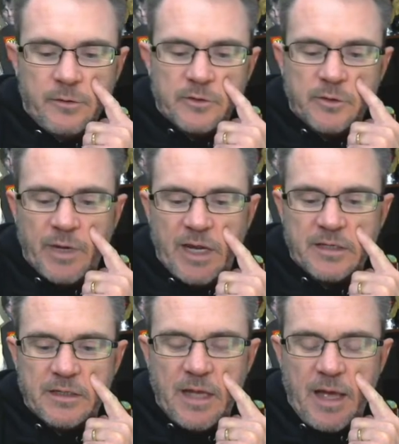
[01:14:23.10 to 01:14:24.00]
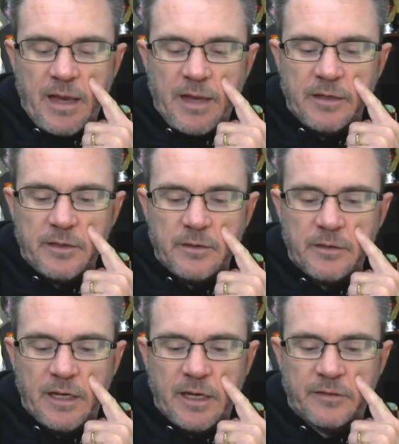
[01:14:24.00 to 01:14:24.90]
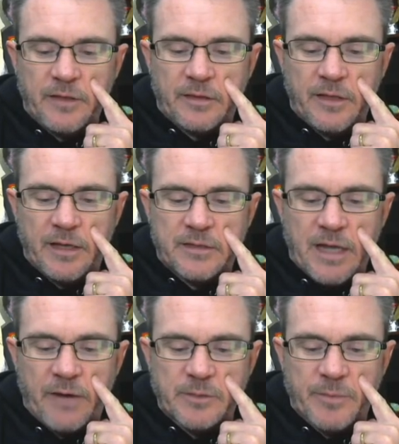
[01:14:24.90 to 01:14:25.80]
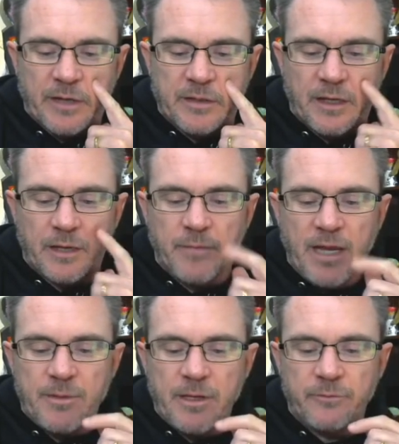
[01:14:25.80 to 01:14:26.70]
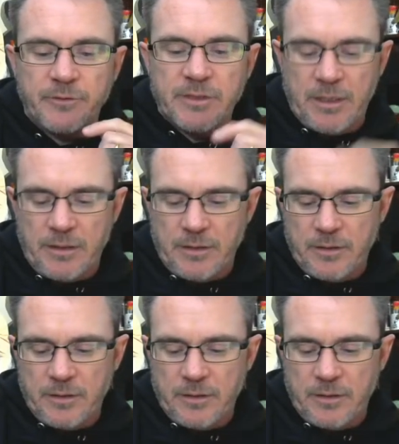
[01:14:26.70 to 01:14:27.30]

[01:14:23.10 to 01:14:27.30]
So we got to 9, and I think that tower's about dead. Maybe. We'll see.